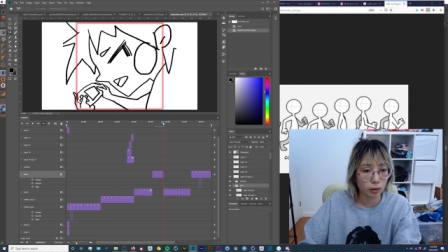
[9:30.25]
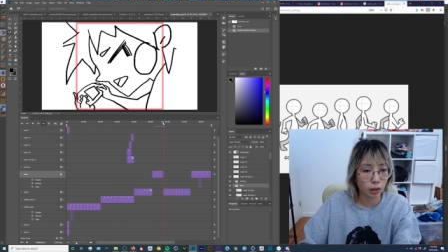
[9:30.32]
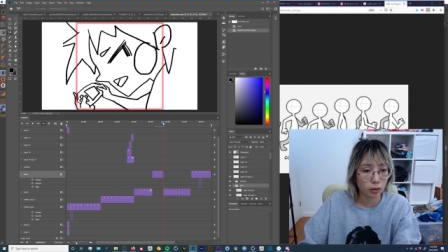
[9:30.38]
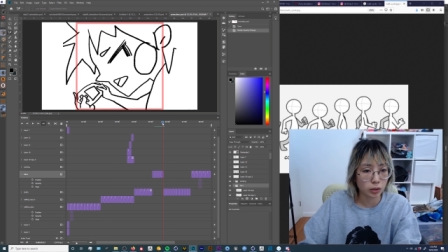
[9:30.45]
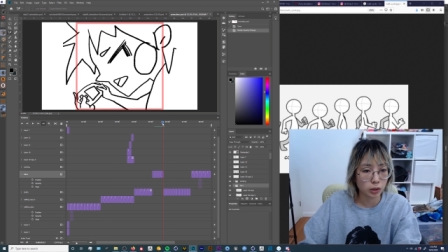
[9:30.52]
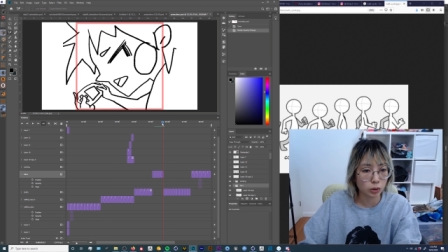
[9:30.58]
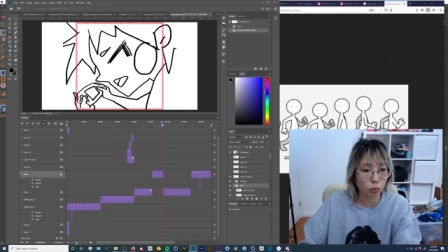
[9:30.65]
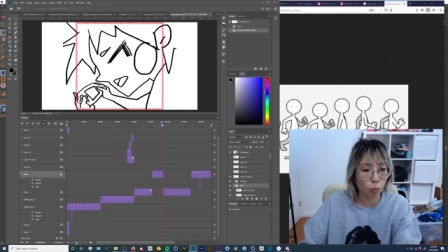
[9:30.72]

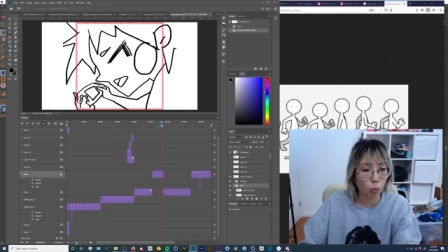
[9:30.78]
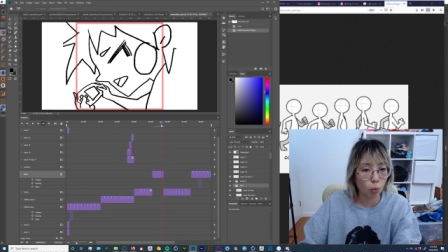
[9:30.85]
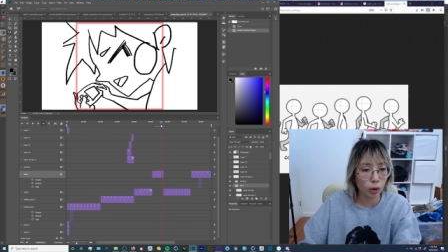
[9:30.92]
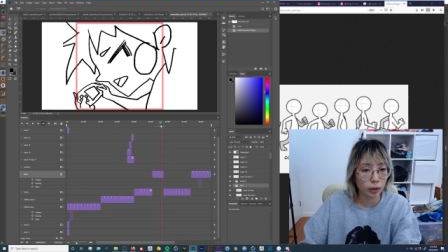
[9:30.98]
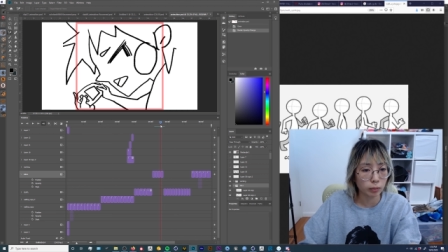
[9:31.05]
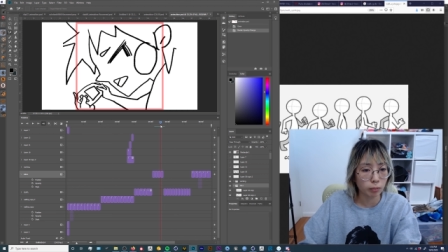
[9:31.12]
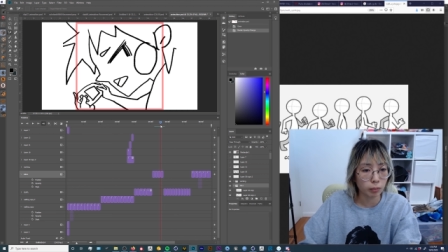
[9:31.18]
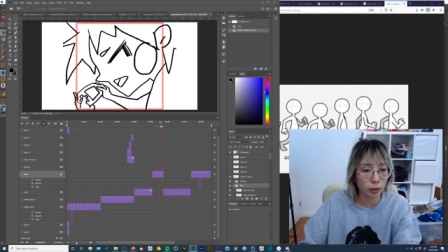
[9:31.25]
There's just
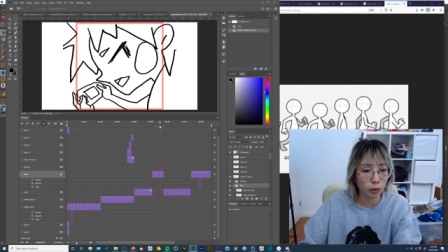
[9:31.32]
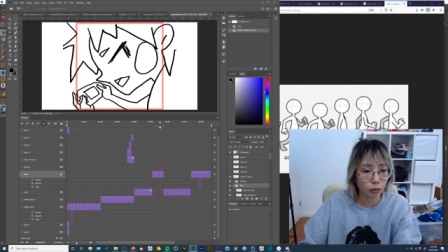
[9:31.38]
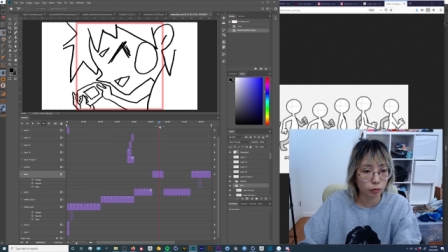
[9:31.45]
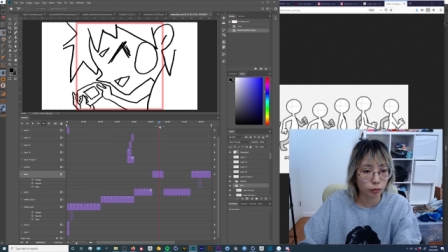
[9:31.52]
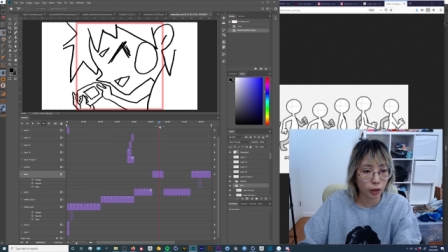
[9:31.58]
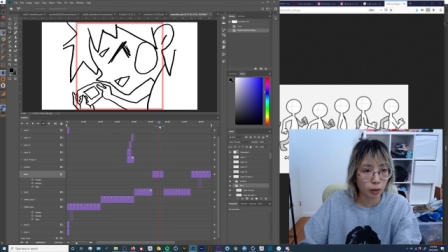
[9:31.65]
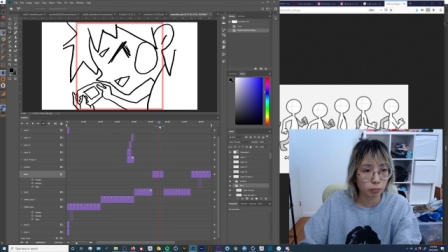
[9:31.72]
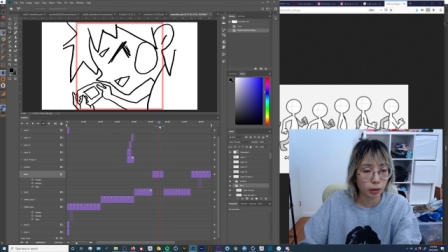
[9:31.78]
one middle
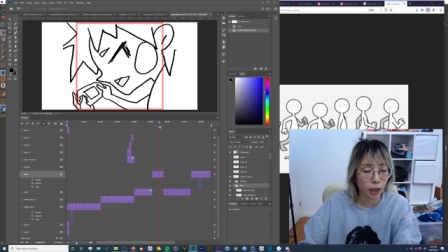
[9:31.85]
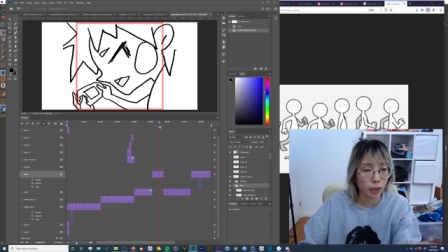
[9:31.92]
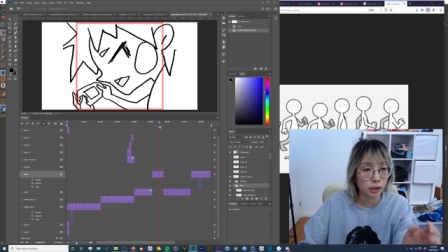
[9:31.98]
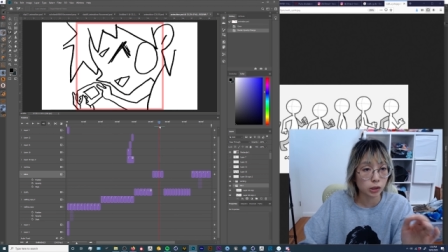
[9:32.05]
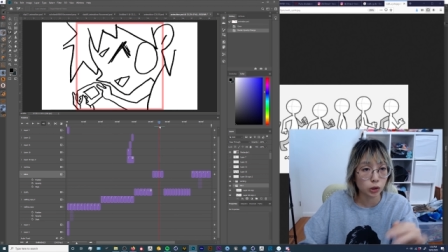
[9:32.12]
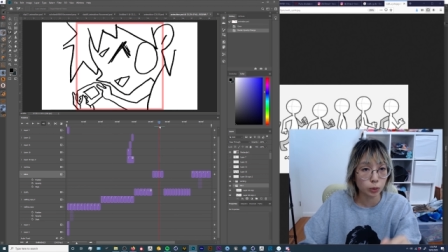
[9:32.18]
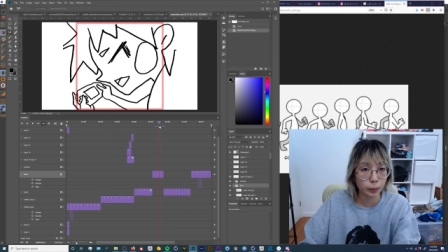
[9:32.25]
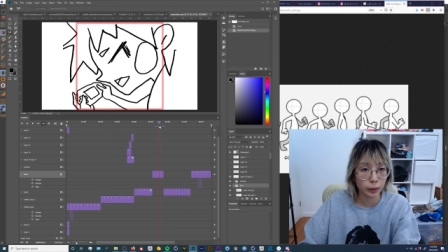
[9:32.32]
frame that I
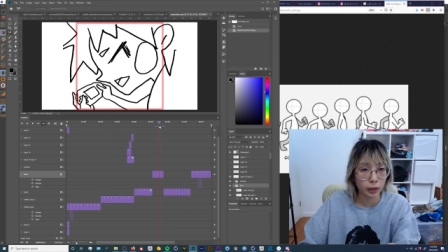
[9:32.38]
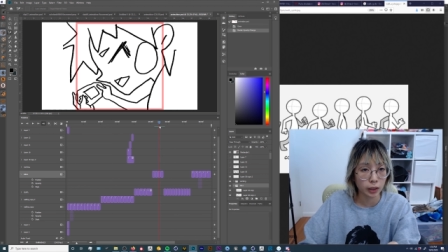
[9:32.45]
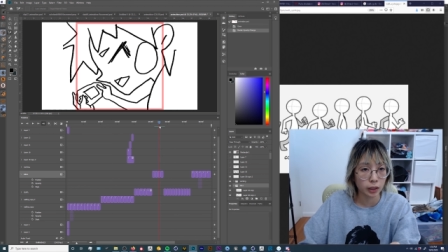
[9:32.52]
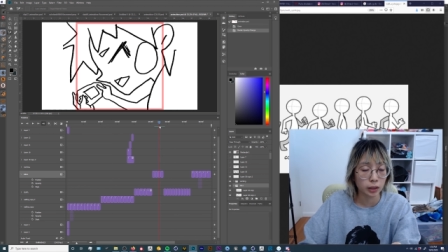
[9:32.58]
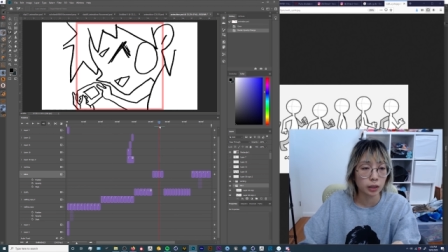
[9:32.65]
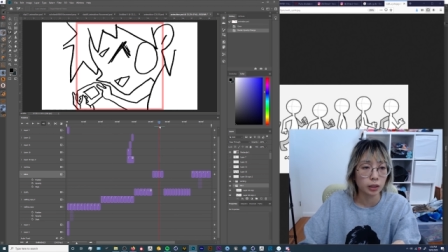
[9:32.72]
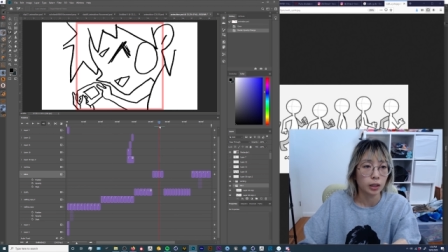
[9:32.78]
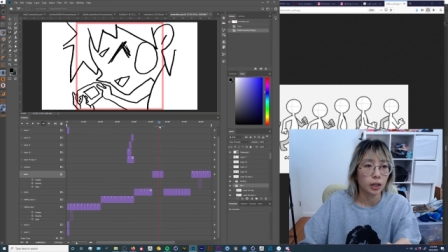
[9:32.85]

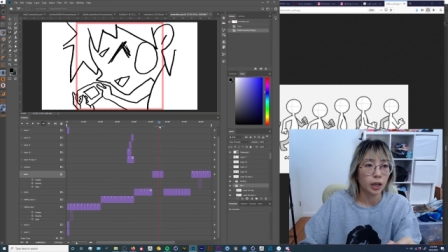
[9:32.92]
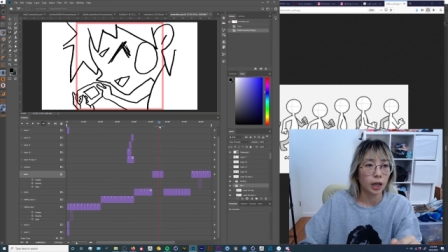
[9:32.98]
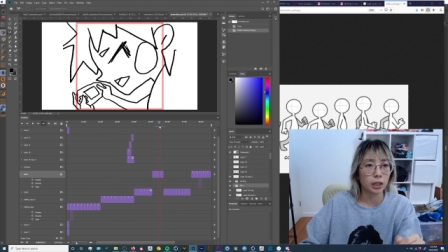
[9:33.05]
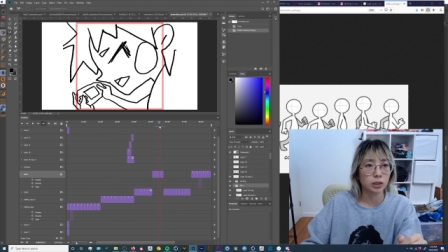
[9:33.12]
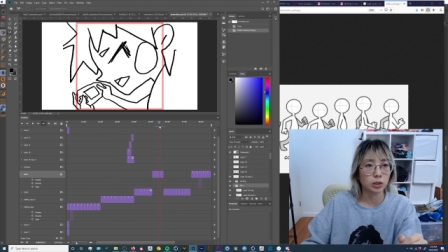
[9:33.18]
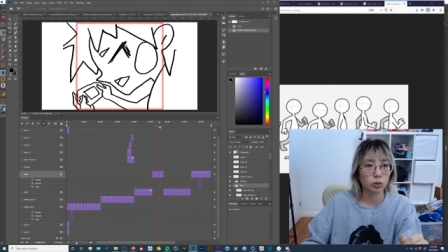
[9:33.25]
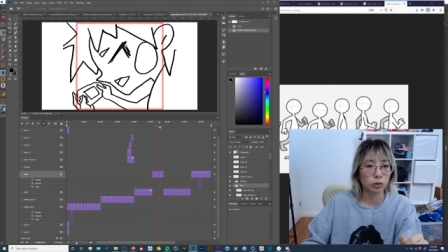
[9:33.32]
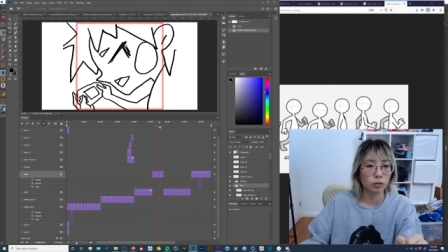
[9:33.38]
duplicated
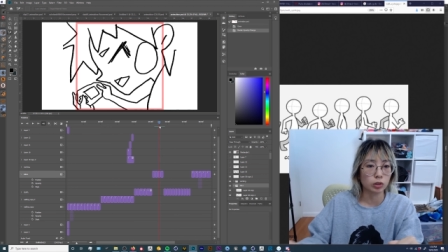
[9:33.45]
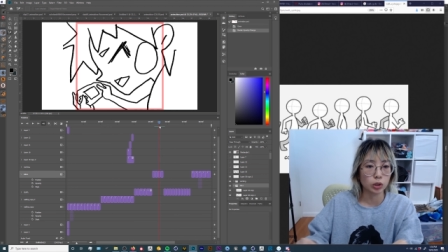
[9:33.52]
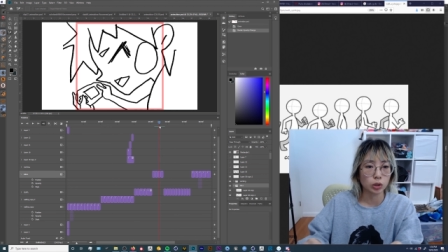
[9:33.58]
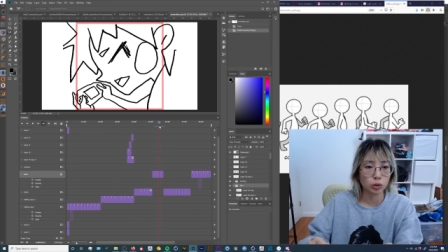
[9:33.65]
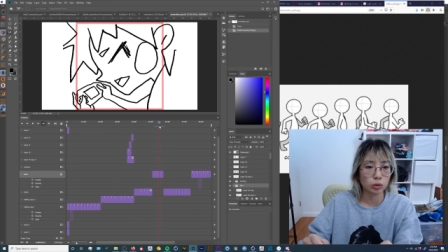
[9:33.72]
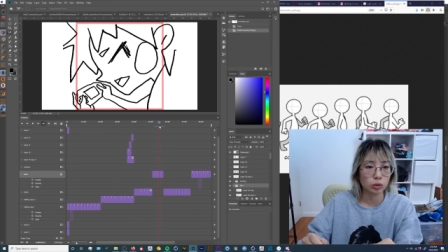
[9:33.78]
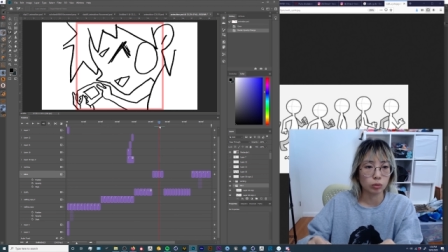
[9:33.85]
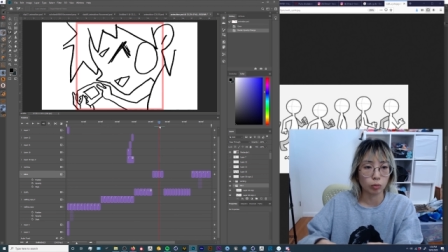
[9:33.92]
and sort of just
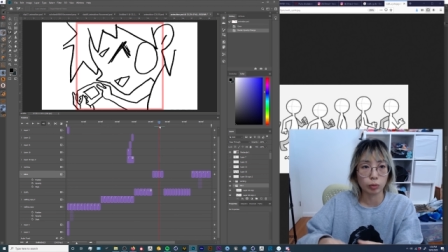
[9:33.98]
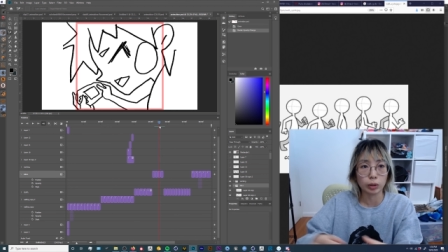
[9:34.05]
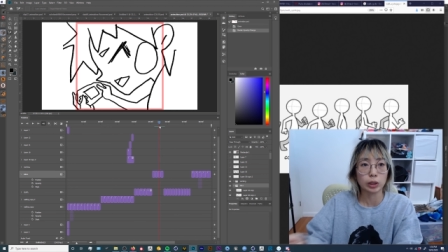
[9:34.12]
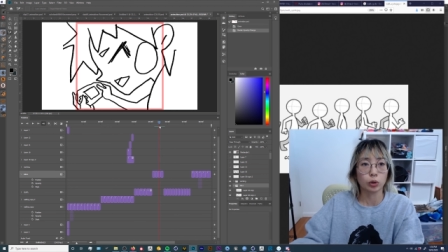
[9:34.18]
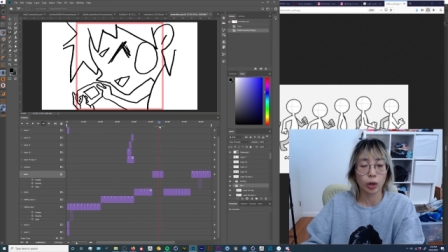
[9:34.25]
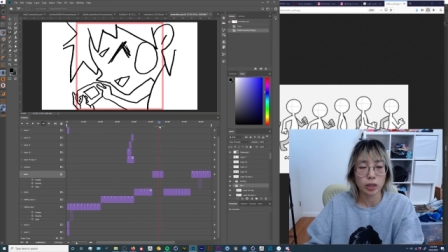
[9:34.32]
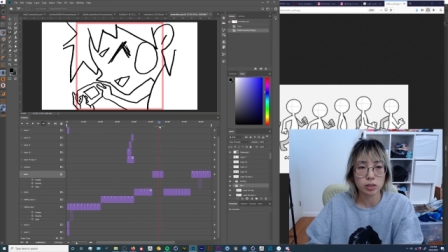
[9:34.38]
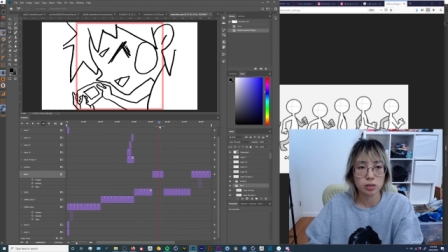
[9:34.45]

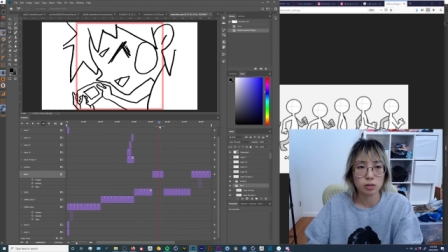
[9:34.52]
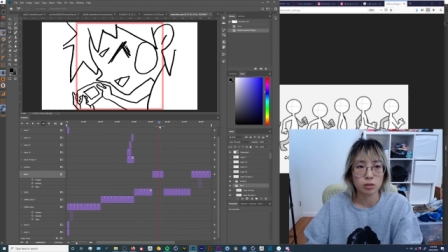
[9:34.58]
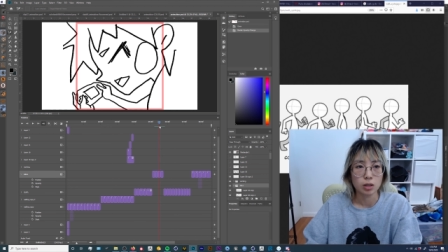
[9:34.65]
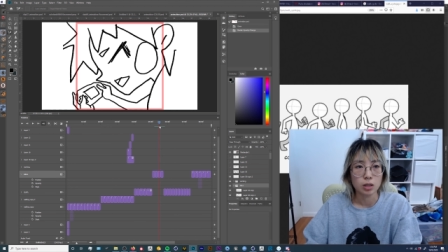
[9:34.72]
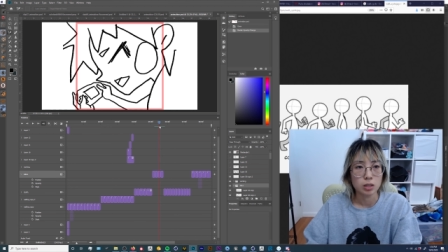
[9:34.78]
retraced.